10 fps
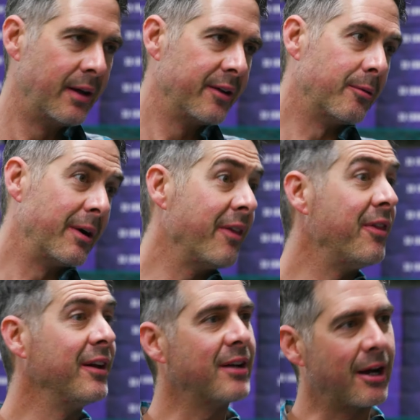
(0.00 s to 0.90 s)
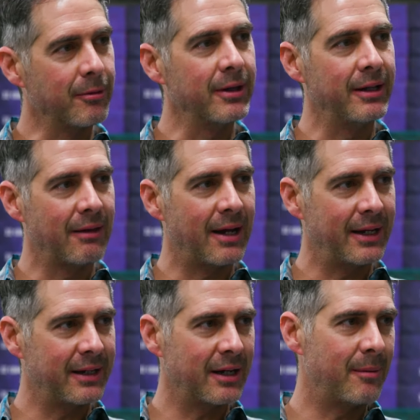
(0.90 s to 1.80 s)
So one of the things I really
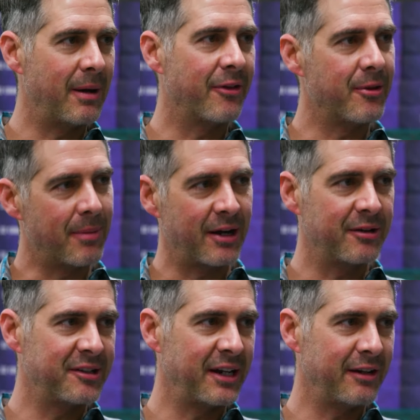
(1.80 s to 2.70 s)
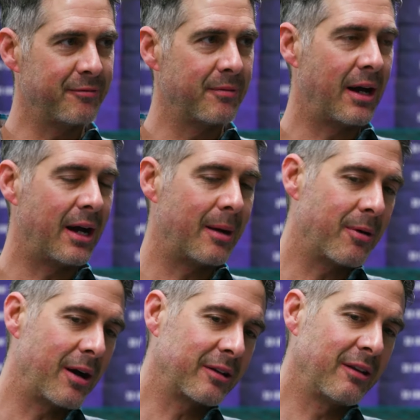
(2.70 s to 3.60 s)
like about the BioSafe
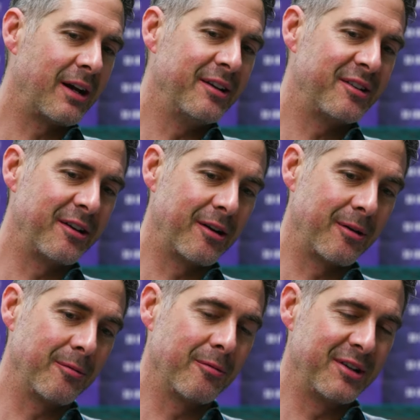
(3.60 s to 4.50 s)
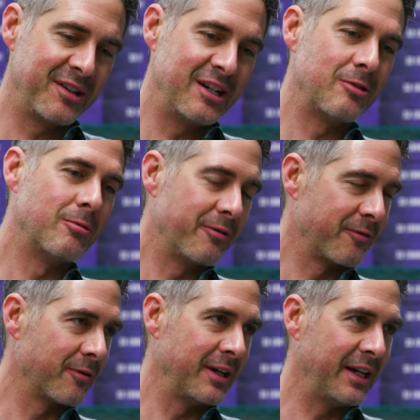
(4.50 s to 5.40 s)
product line is their residual
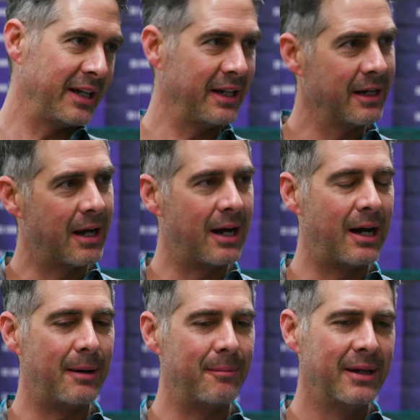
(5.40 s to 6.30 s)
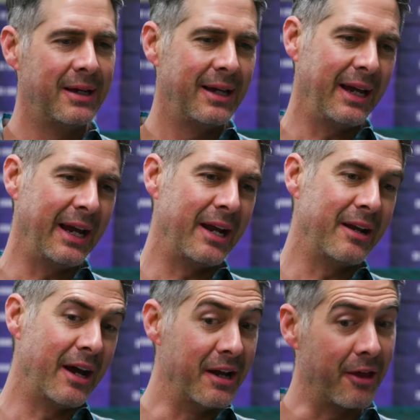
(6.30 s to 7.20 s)
free.
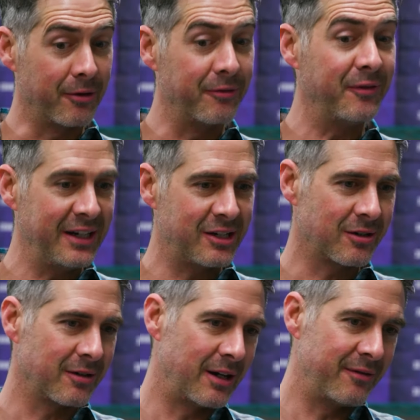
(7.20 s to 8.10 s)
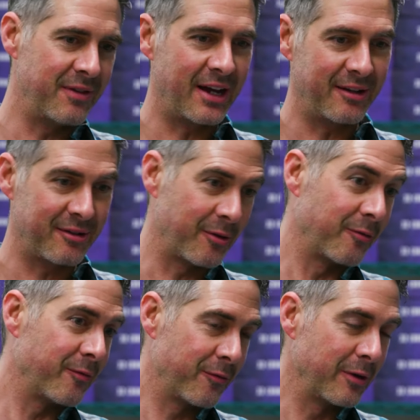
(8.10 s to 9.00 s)
And another feature of that sort
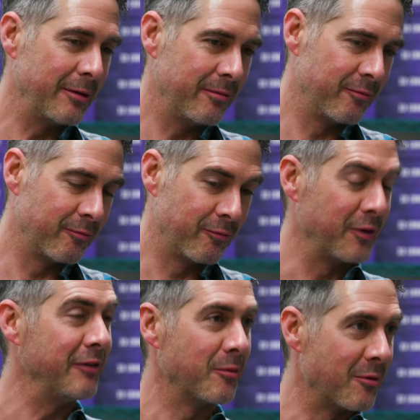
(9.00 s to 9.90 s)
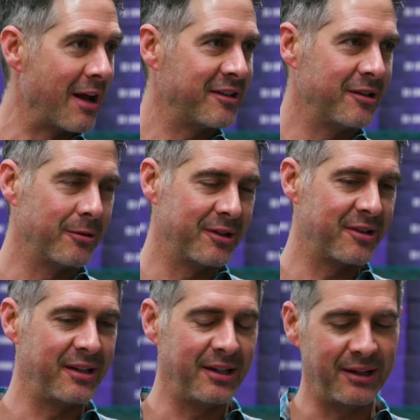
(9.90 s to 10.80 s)
of free from residue is
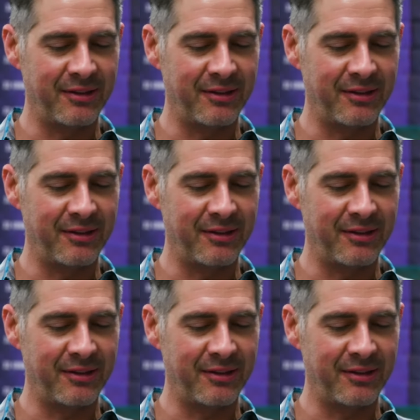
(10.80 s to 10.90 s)
the